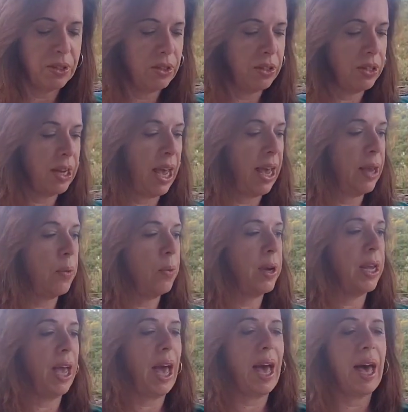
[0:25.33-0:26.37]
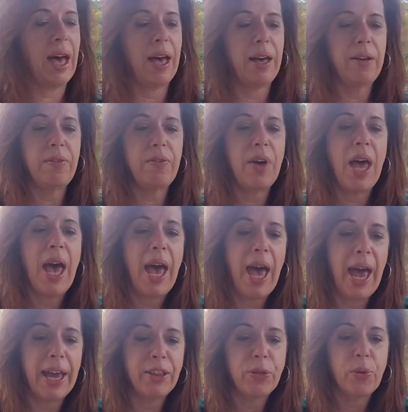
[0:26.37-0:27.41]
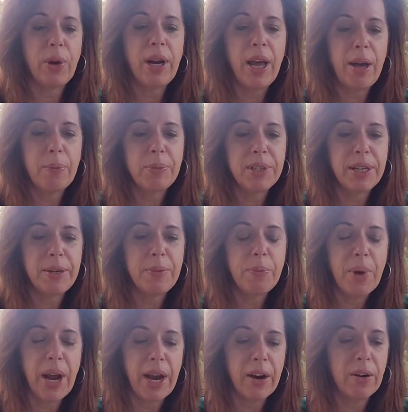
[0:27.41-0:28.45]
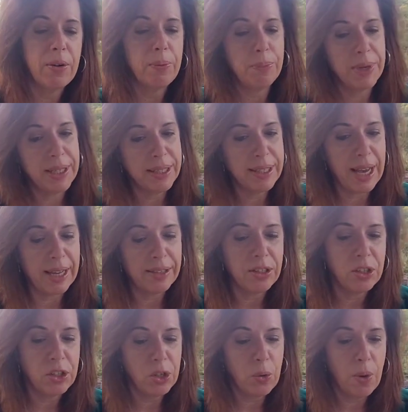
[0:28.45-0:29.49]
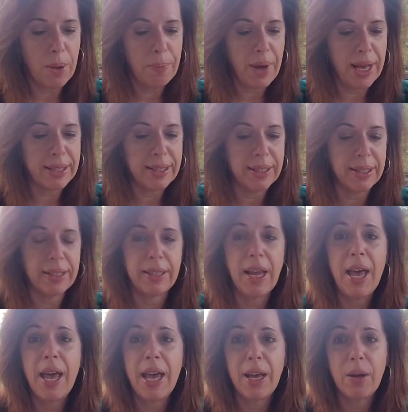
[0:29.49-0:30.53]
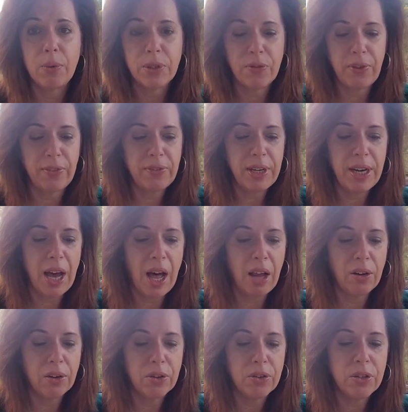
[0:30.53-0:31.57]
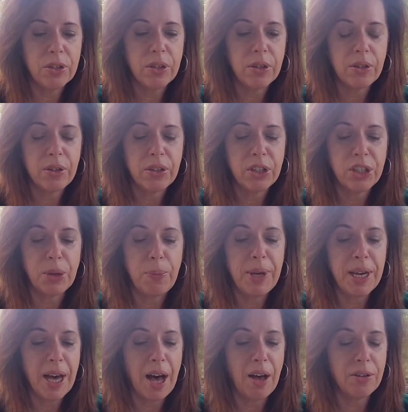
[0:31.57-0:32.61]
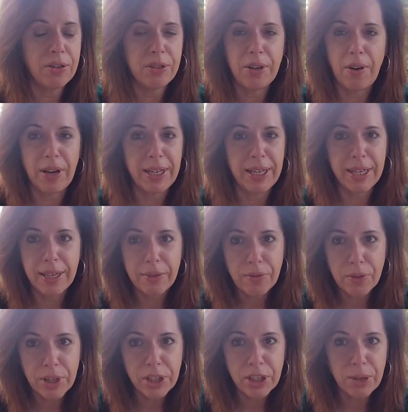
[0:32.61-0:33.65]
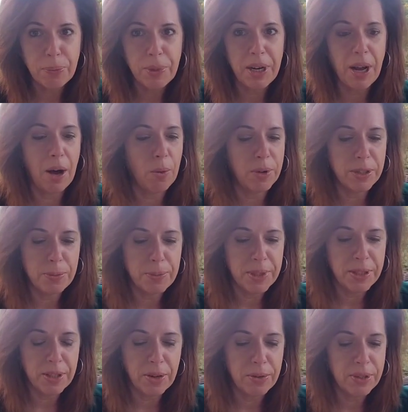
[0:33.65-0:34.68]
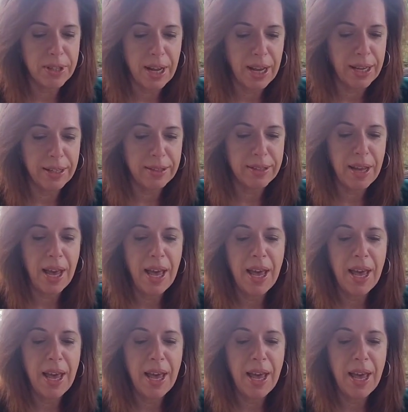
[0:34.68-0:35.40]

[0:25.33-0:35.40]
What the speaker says: Today we have a thredUP 10 pair mid-size shoe unboxing. It was $50. Shipping cost, no, I didn't get free shipping. I always miss those days.